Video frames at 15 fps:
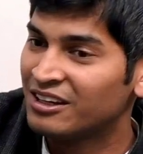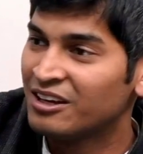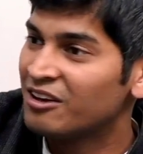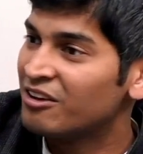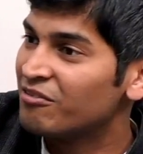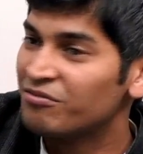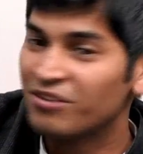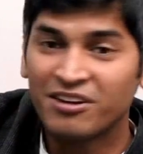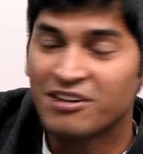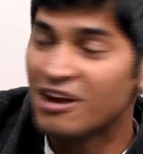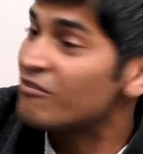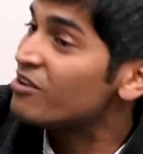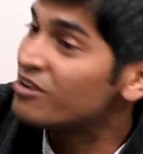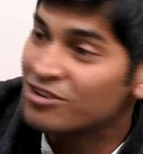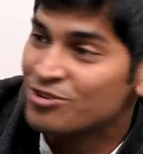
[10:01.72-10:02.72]
We are
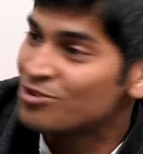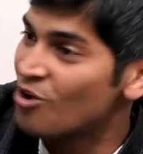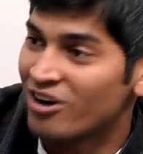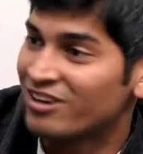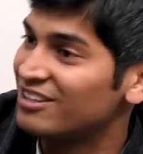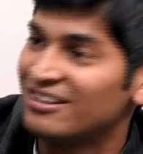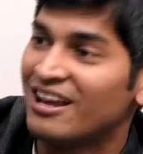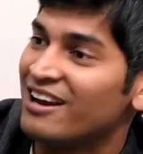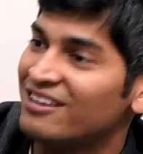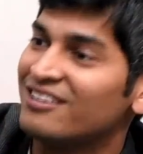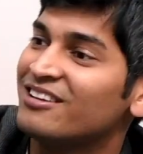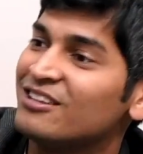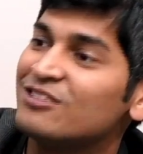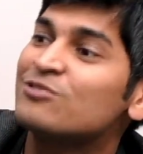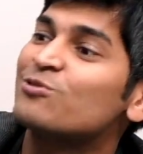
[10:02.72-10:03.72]
never taught that
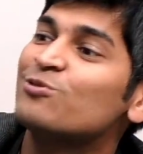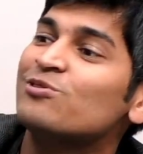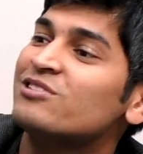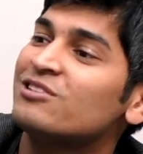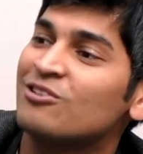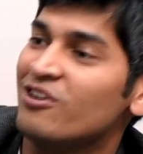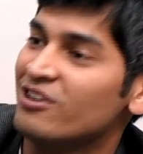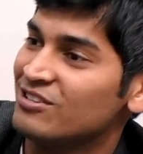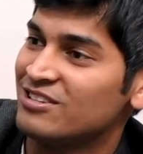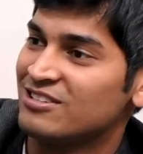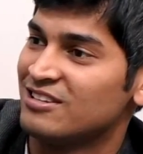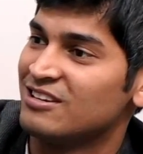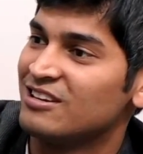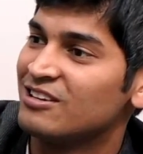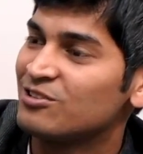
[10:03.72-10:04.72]
in schools and colleges in India.